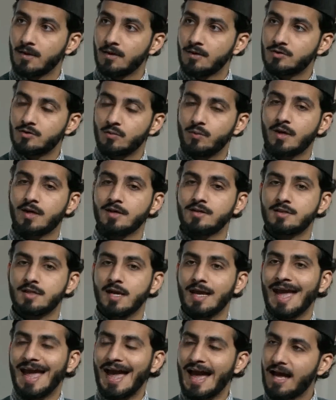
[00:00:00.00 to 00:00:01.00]
Mm-hmm. So we
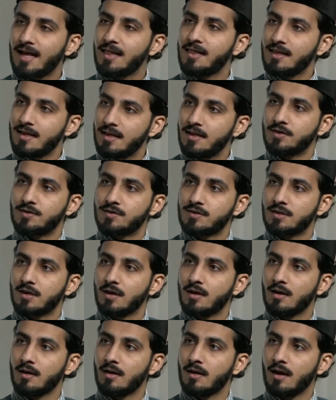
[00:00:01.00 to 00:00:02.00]
can say at
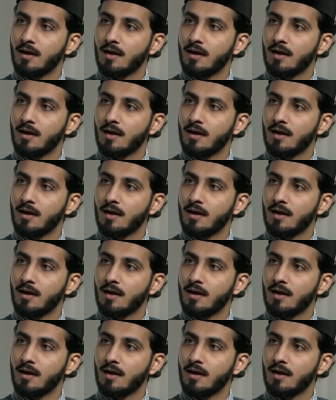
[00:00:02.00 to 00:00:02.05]
least,